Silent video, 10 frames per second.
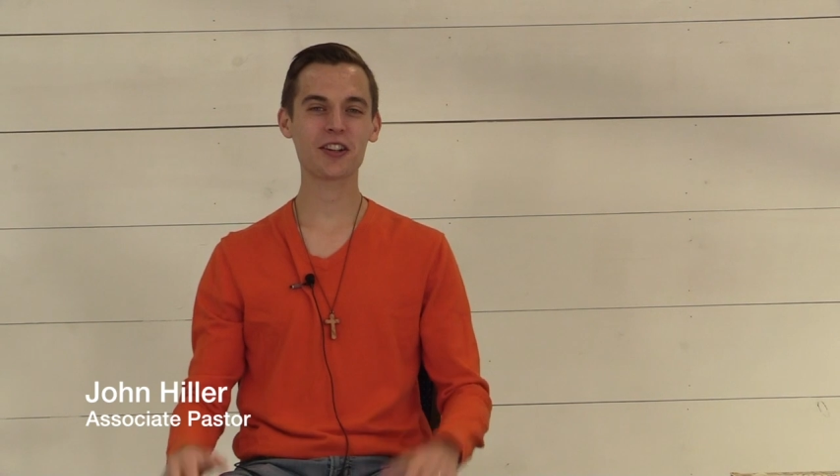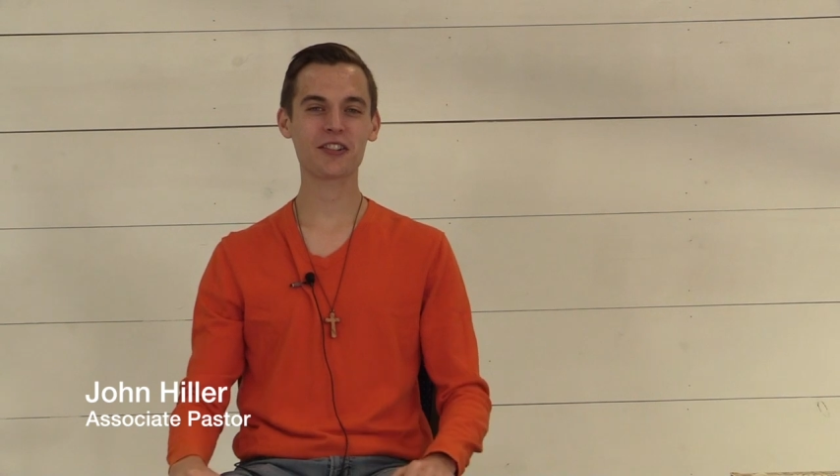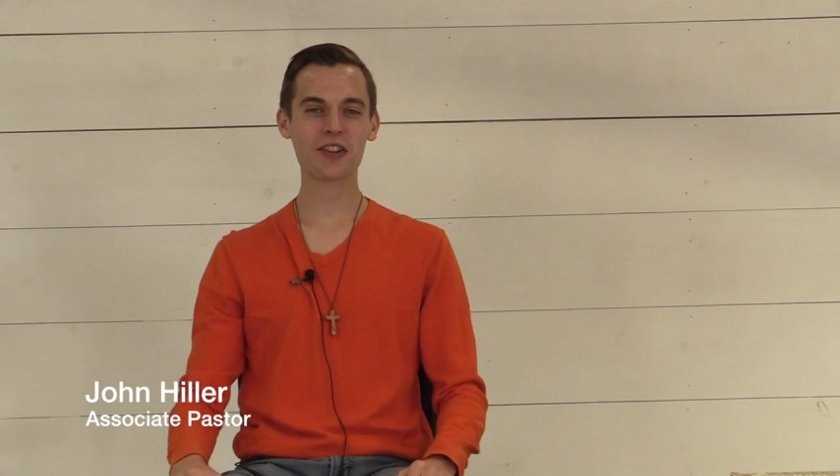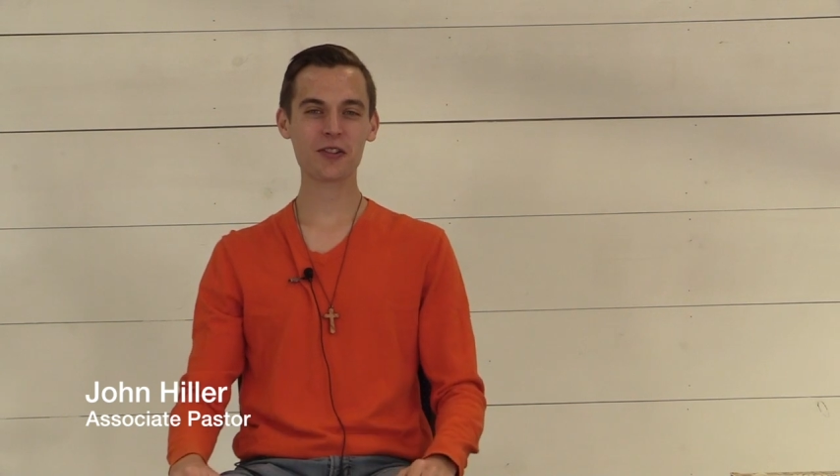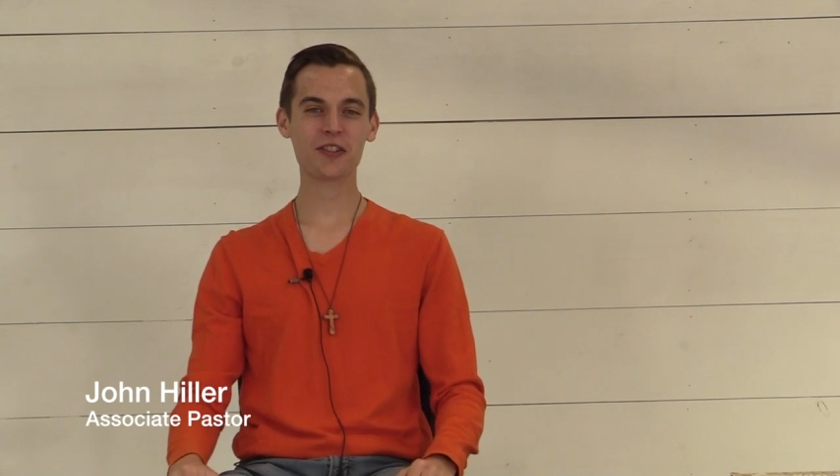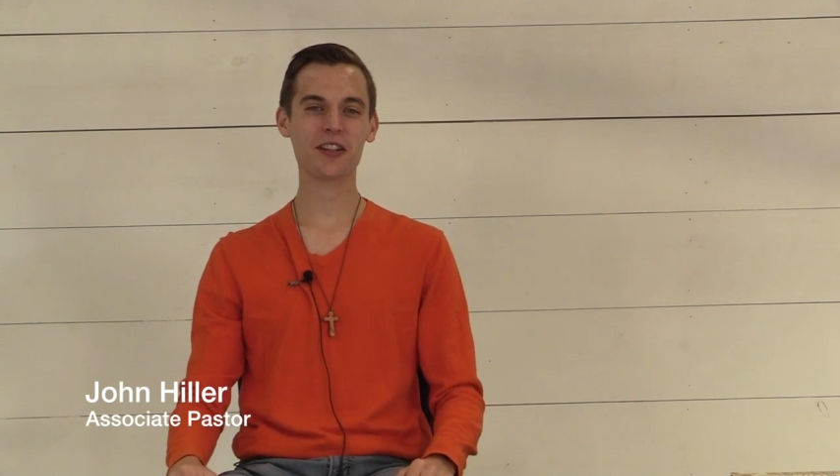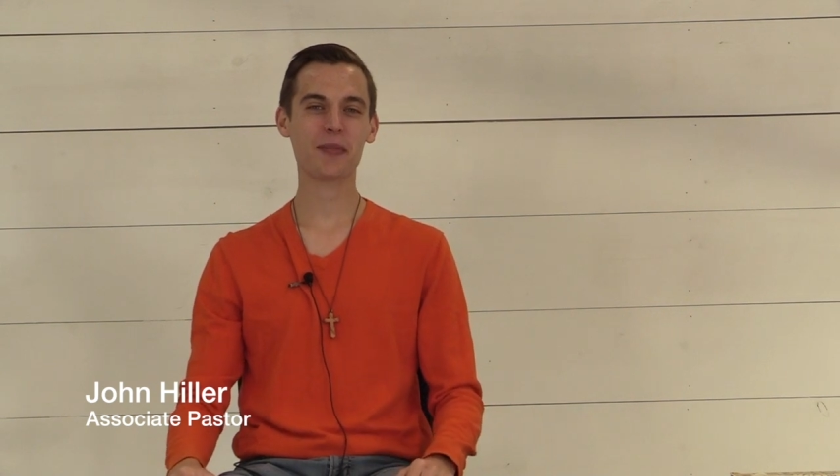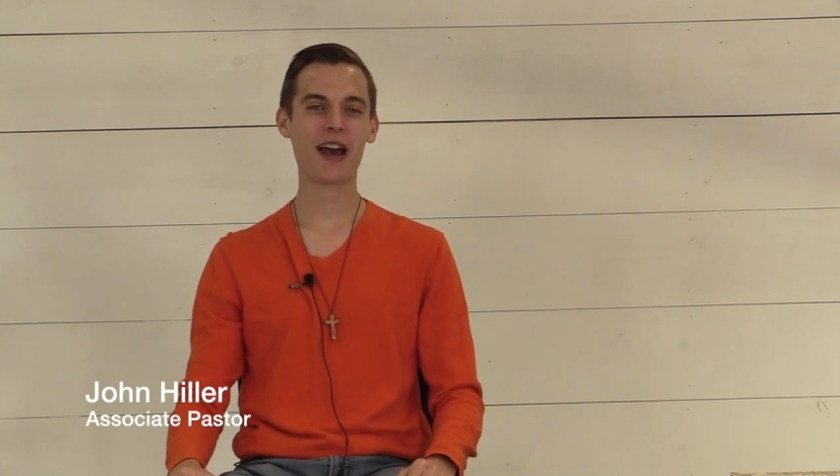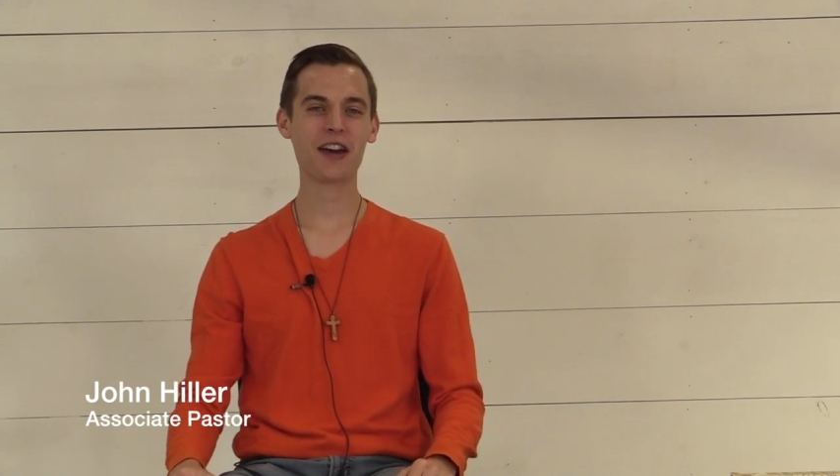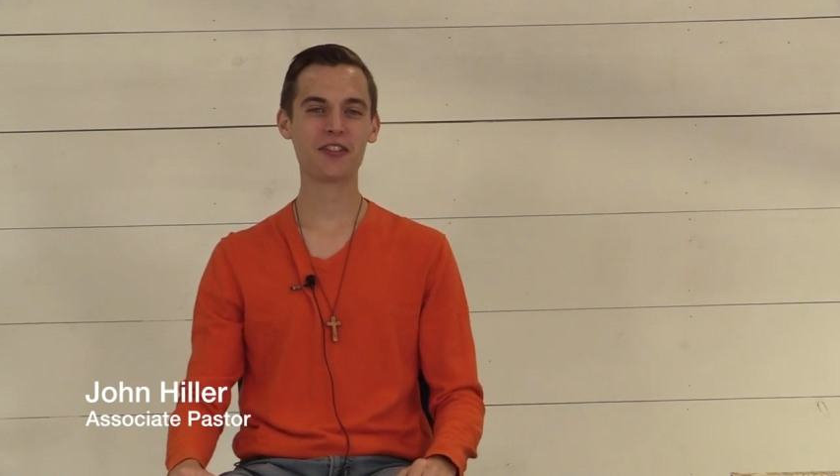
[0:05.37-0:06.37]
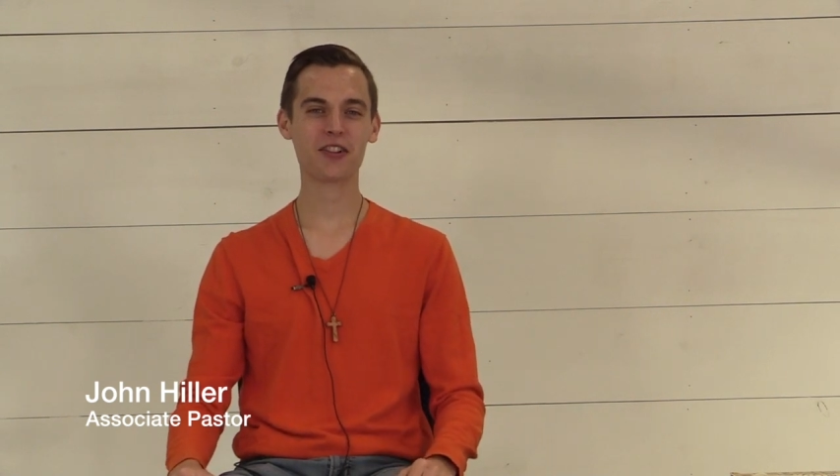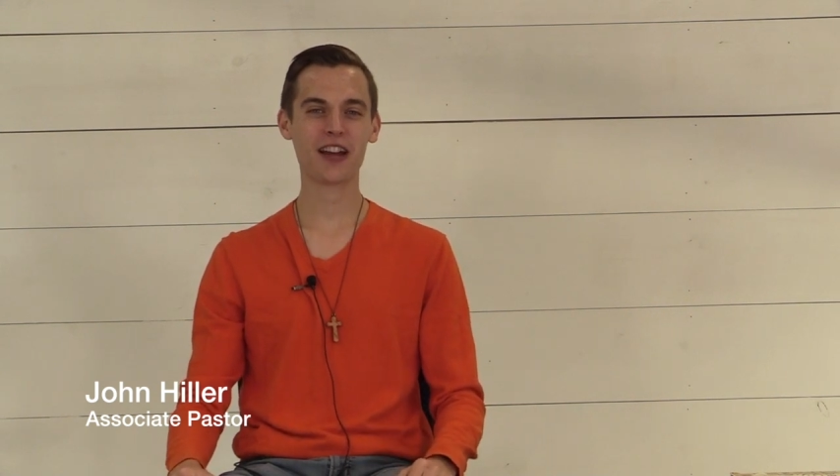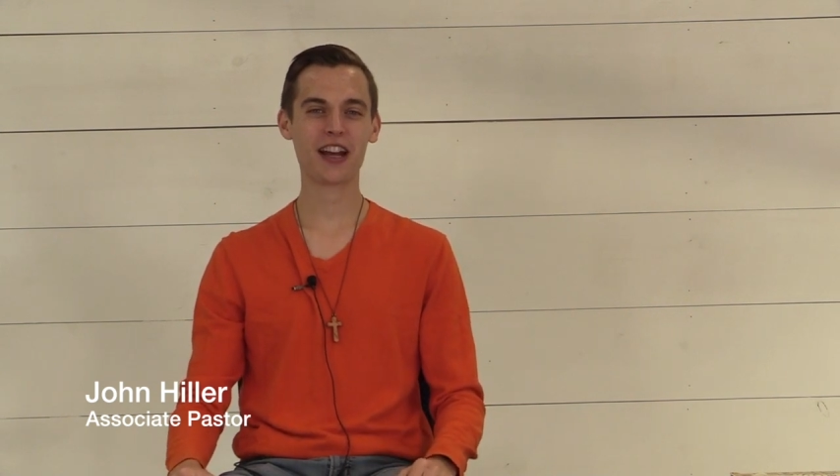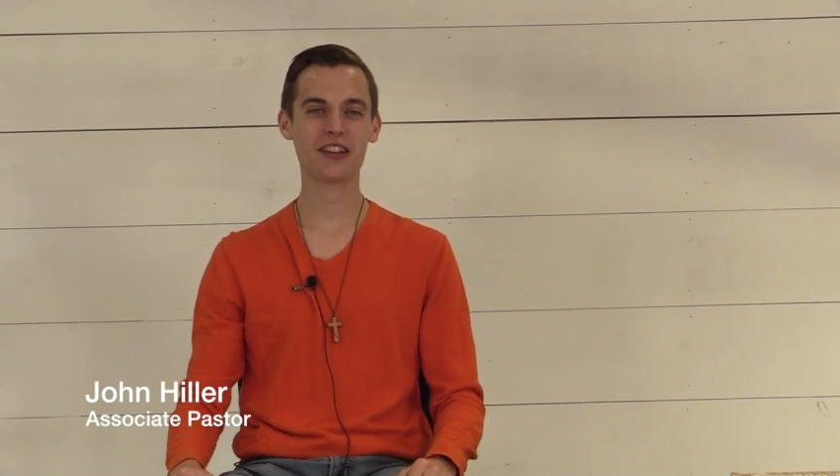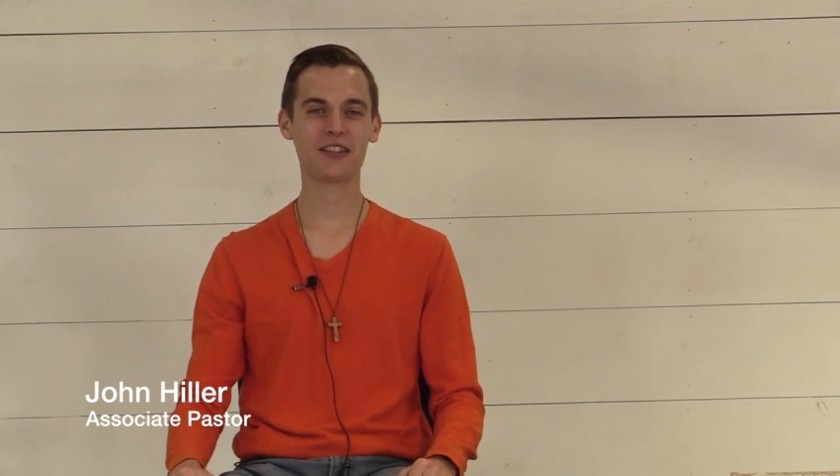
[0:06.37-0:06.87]
Associate Pastor
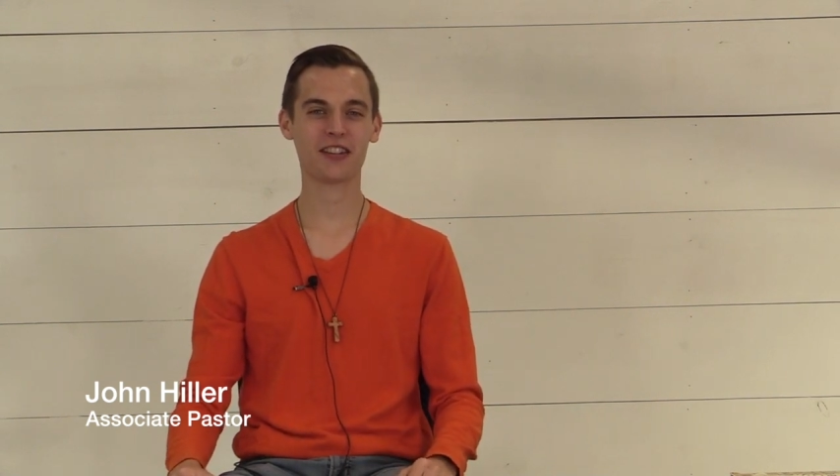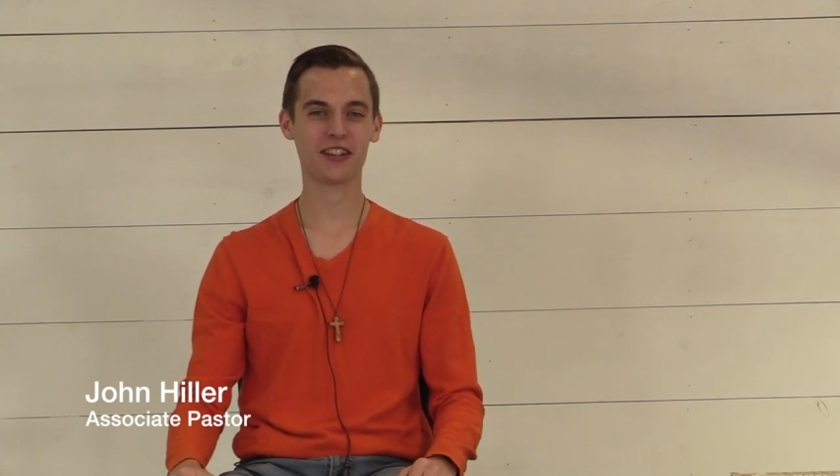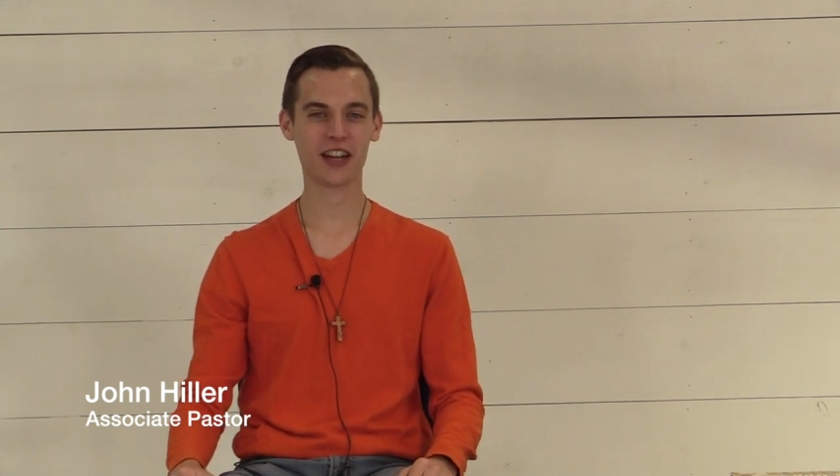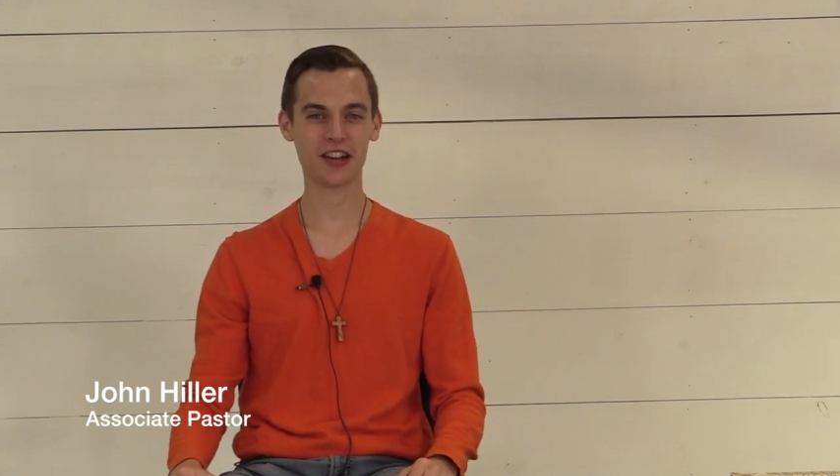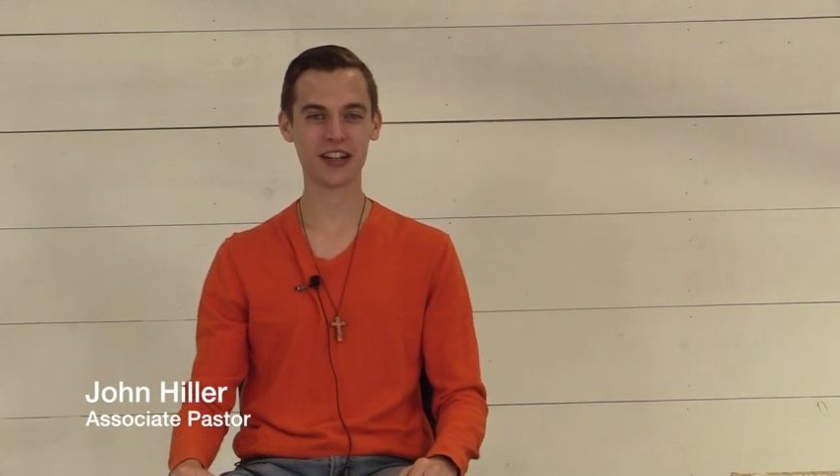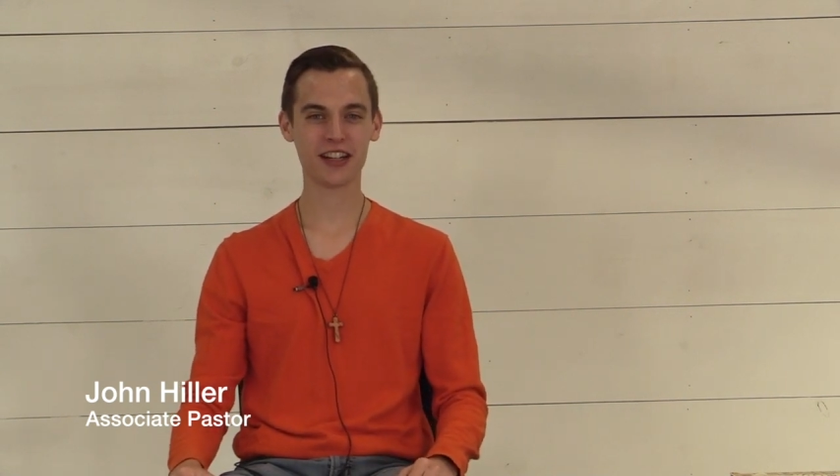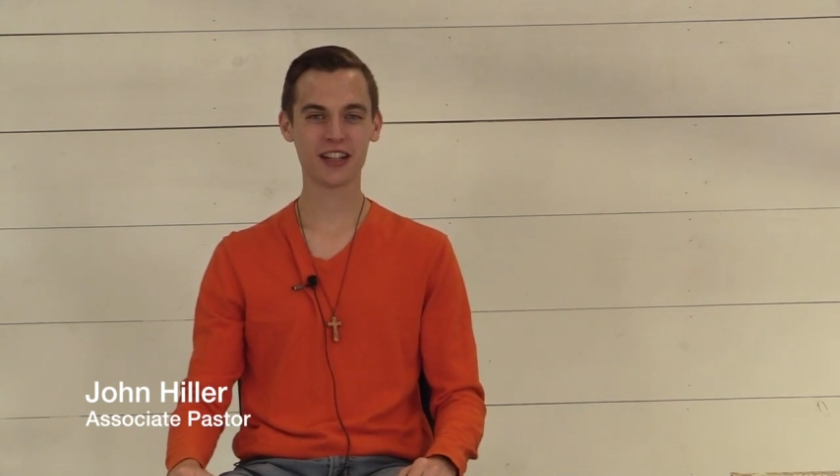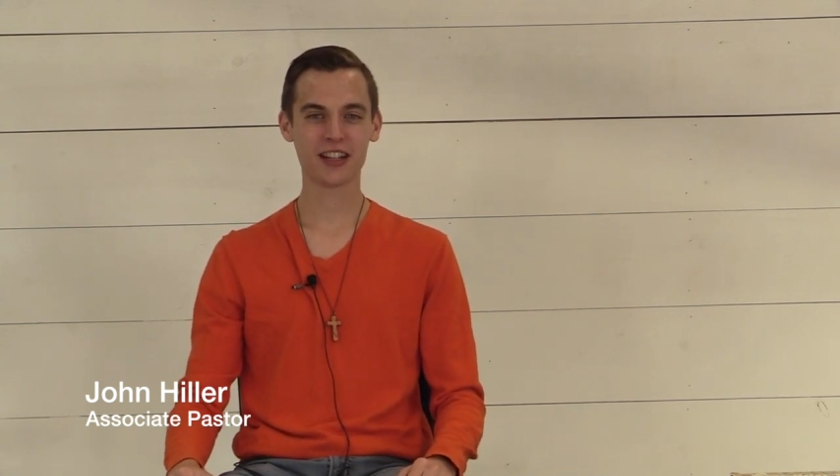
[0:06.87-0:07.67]
at Centenary.